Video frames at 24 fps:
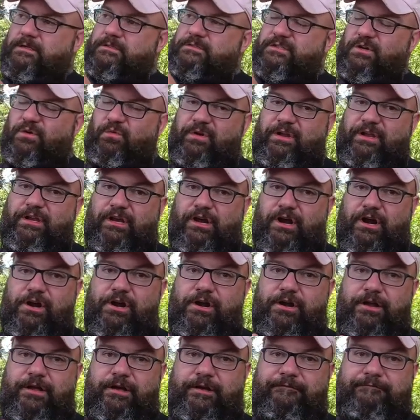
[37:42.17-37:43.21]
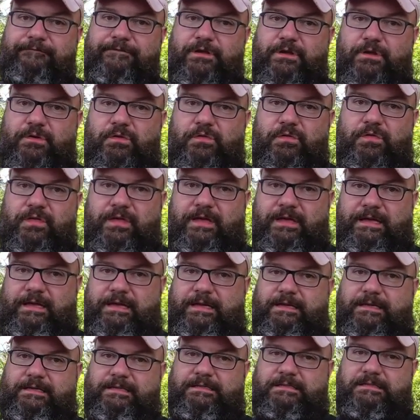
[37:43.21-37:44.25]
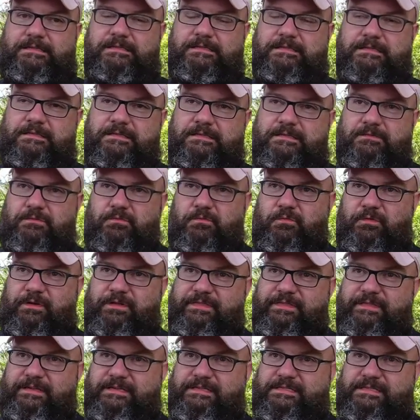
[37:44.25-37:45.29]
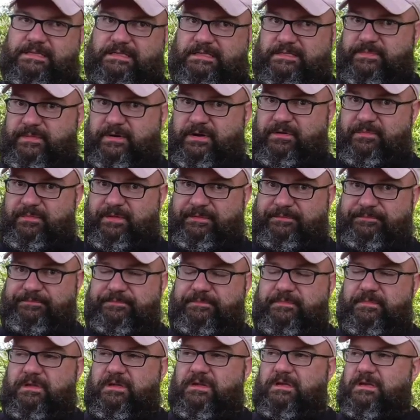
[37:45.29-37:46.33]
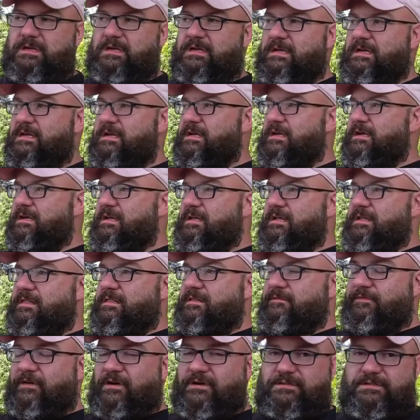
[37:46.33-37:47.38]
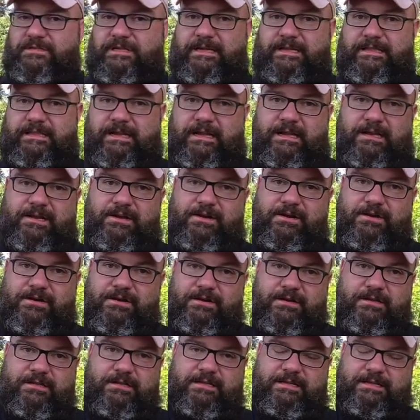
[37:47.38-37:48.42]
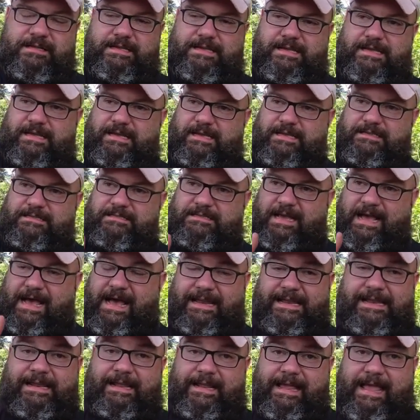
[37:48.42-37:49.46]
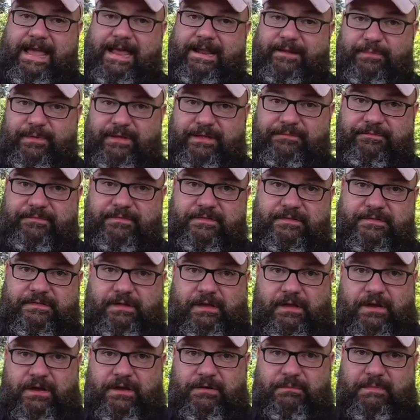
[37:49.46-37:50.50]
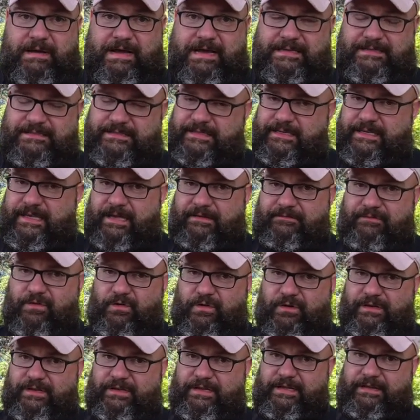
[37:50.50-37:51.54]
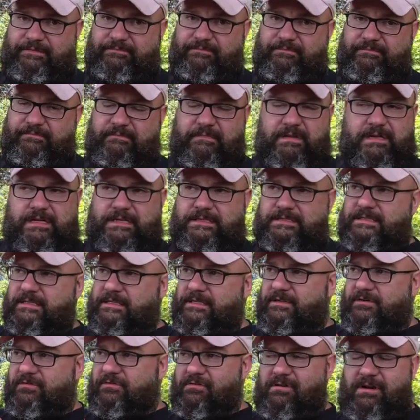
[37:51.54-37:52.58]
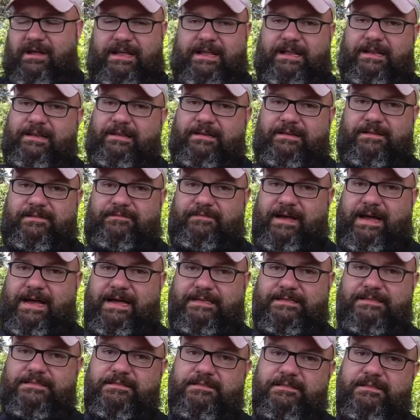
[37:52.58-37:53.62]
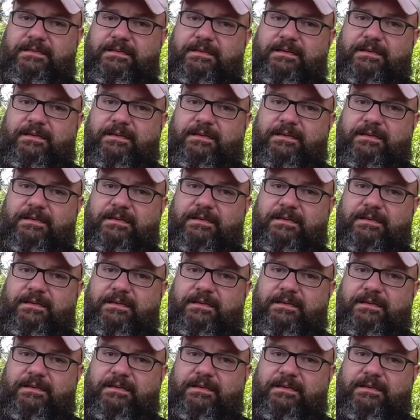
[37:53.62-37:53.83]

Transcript: So we learned a few things with this experiment. The first thing that I learned is I need a canopy on my CK4010. It's a great device.